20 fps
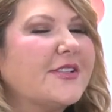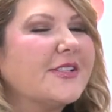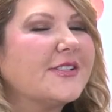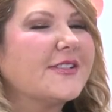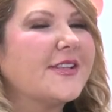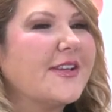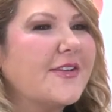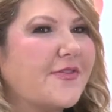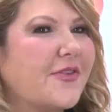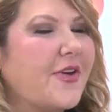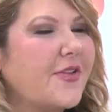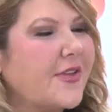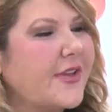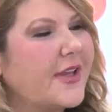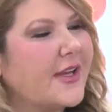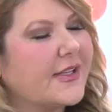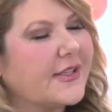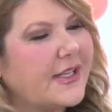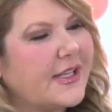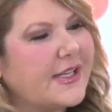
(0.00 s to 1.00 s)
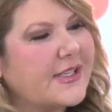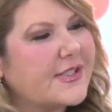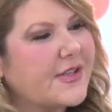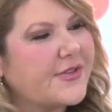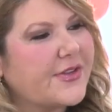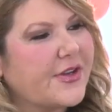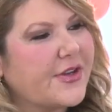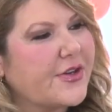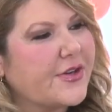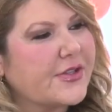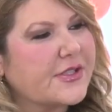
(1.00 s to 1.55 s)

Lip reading: And just think of all the young ladies out there you're